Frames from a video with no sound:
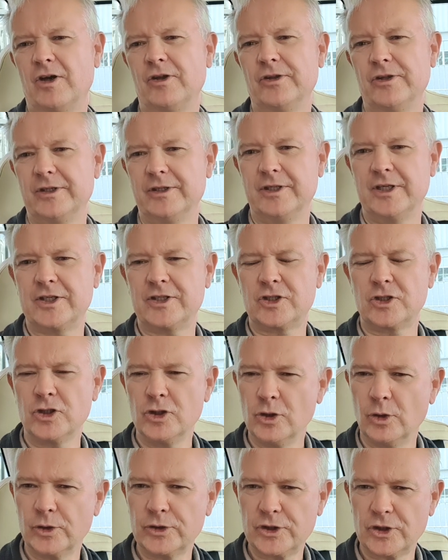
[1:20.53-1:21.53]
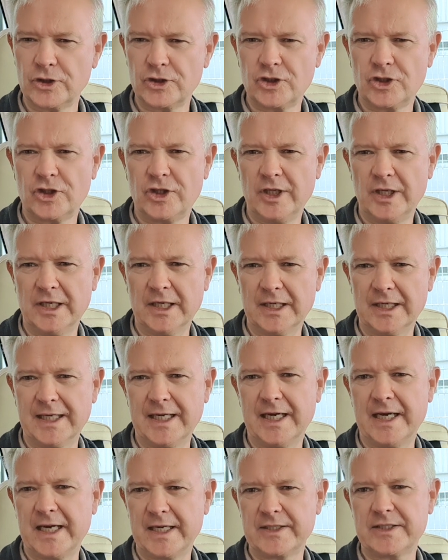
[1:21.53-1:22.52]
there's no such thing
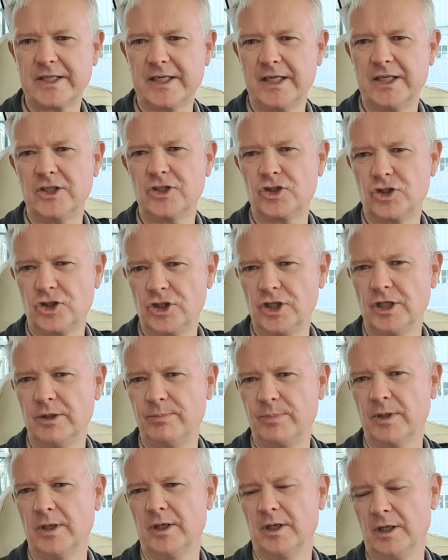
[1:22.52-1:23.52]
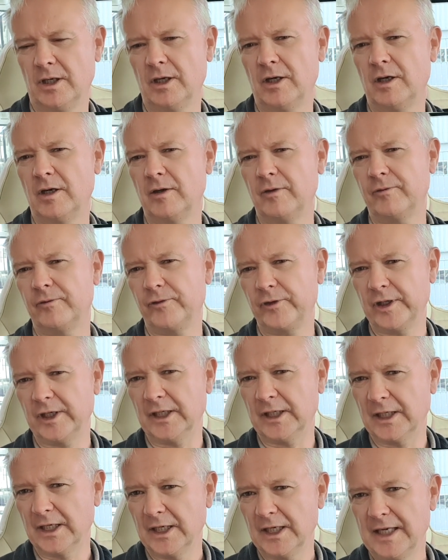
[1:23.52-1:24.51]
as a cheap
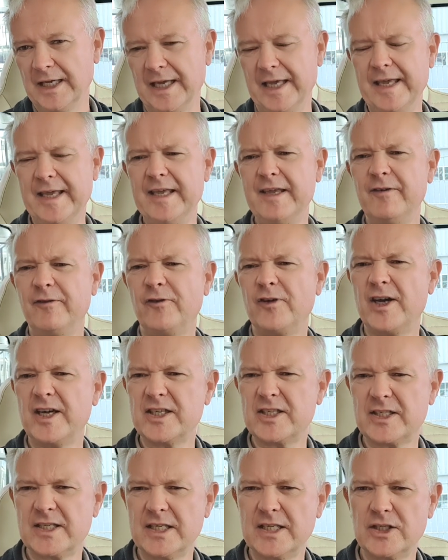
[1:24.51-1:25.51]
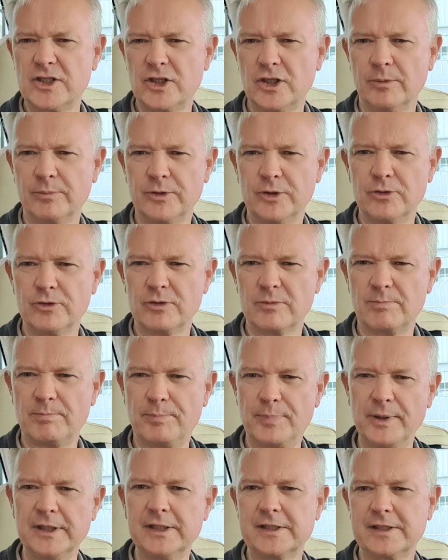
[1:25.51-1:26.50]
RV. If I see somebody who's
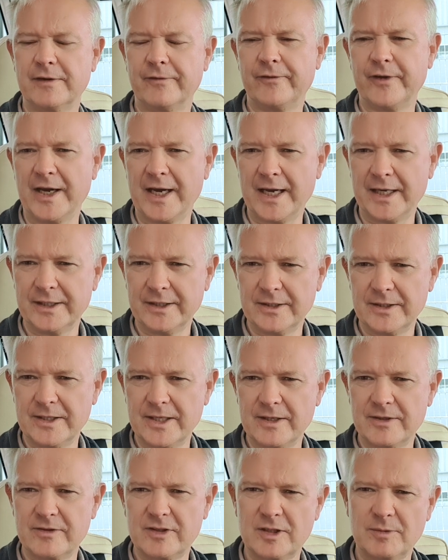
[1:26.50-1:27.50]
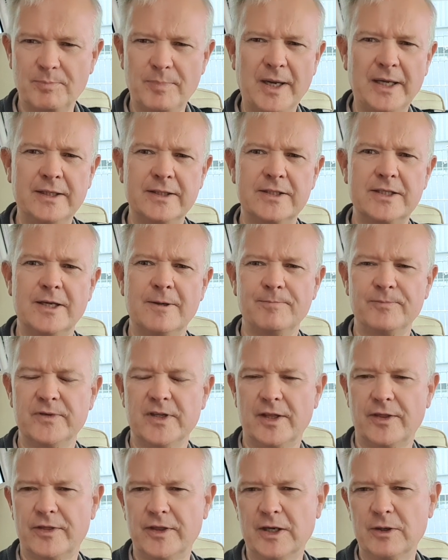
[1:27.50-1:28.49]
built a van and they'd spent
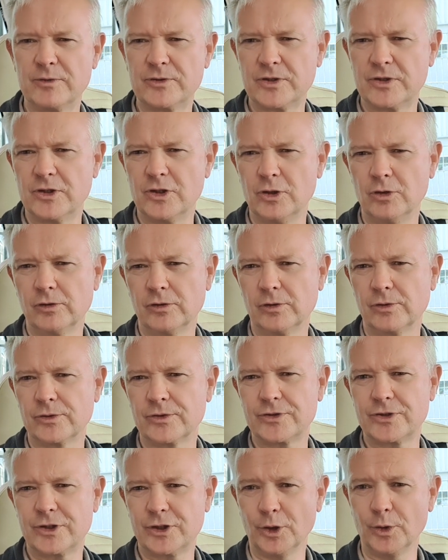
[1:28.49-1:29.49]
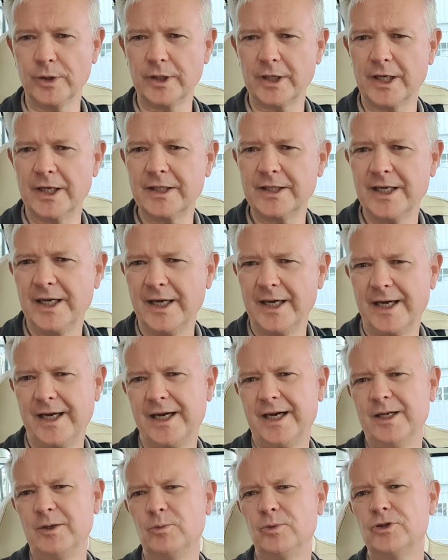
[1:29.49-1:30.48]
€1,000 doing it,
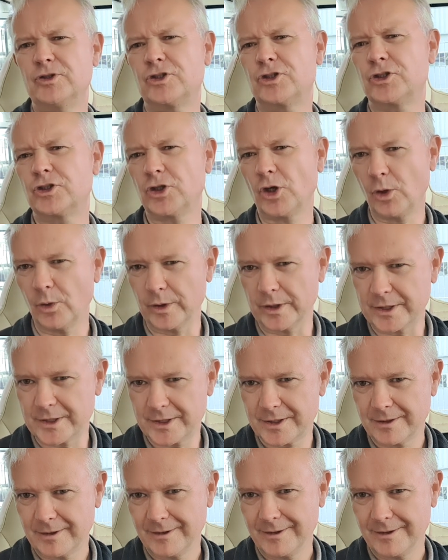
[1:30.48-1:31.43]
I would show it.